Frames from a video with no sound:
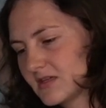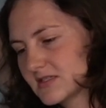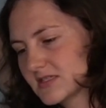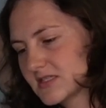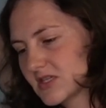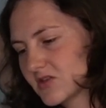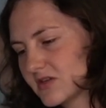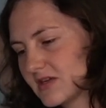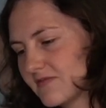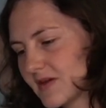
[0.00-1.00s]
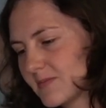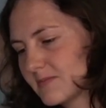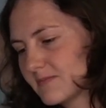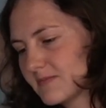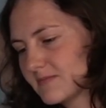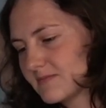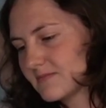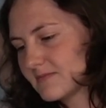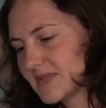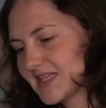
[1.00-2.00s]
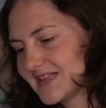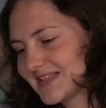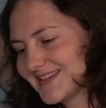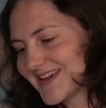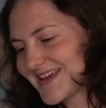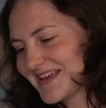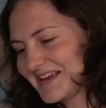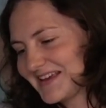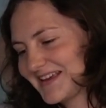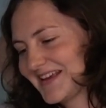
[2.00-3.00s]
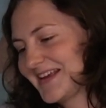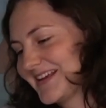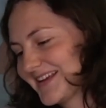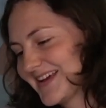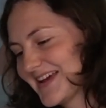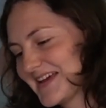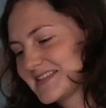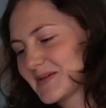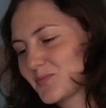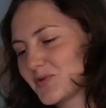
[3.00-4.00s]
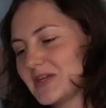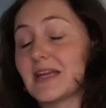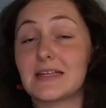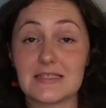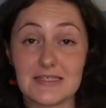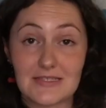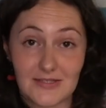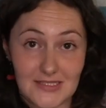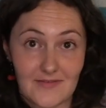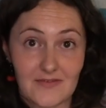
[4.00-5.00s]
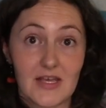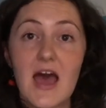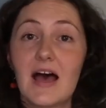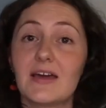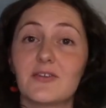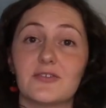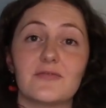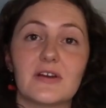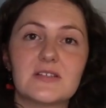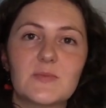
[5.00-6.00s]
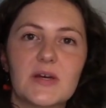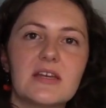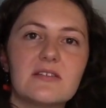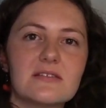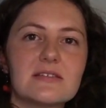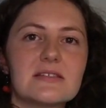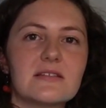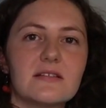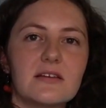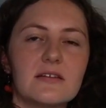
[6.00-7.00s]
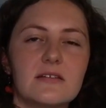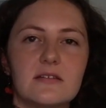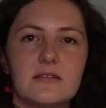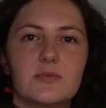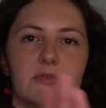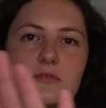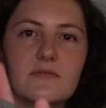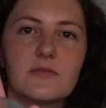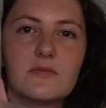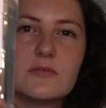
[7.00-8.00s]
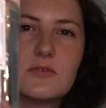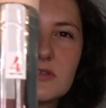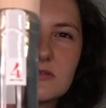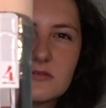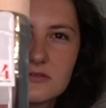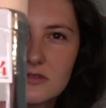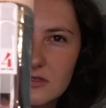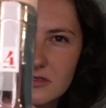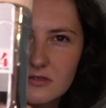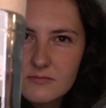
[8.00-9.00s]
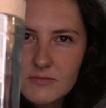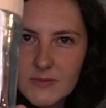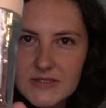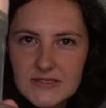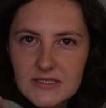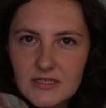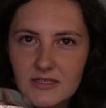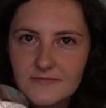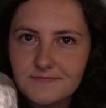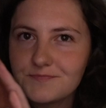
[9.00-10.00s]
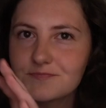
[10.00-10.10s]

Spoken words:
Distillerie Familier depuis 1937. I don't know French, but here it is the label, if you can maybe see it.